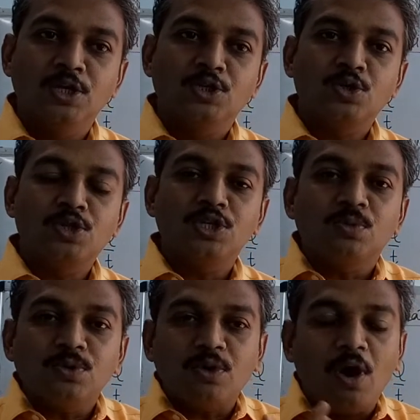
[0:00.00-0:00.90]
So this
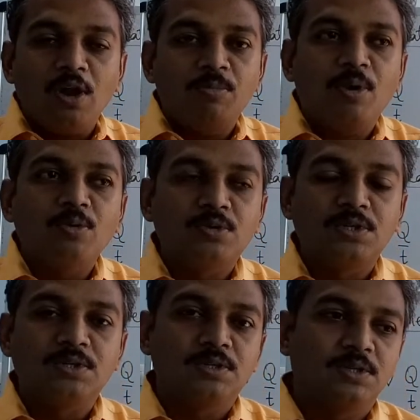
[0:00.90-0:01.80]
was all about
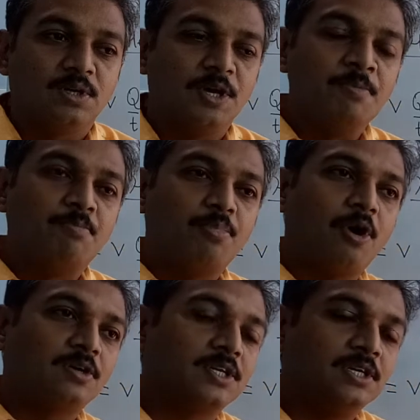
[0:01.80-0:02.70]

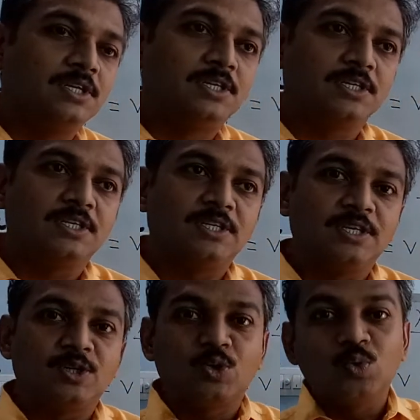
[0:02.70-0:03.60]
important
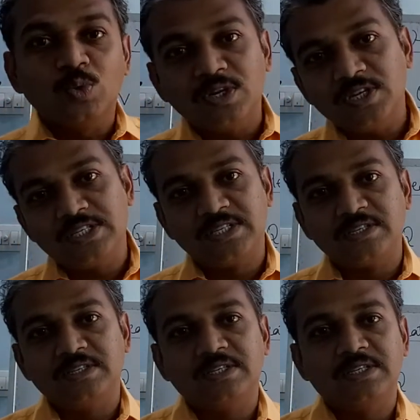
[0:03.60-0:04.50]
towards
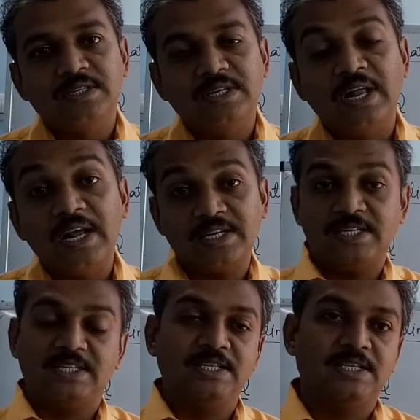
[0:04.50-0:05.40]

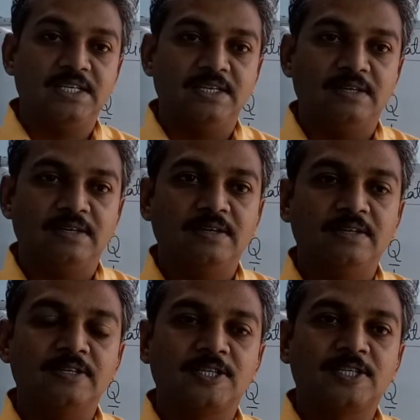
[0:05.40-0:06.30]
electricity
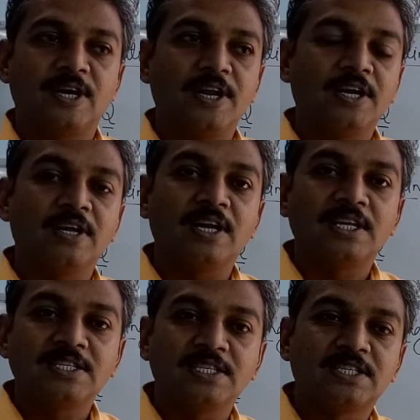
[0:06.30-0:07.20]
in studying
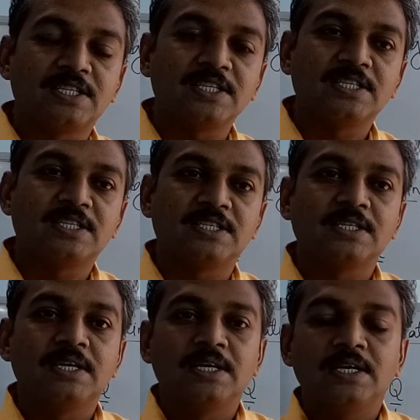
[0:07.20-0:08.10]
resistance
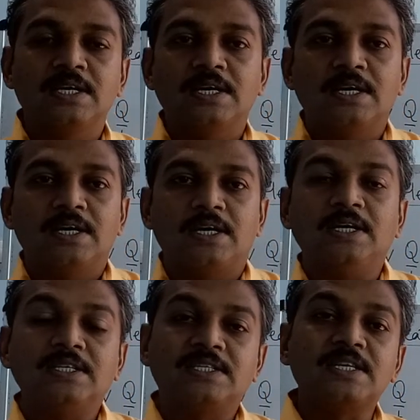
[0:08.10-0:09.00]

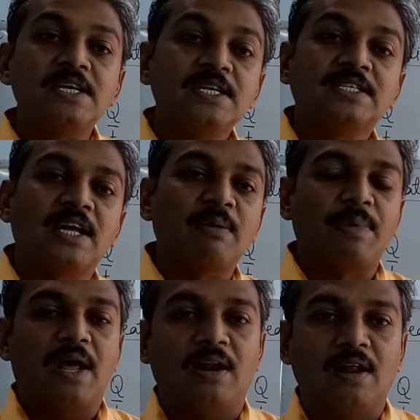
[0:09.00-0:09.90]
in series and
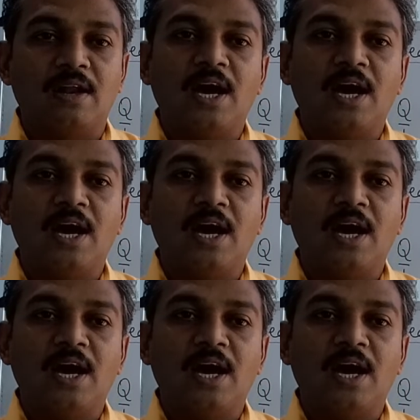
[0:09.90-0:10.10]
parallel.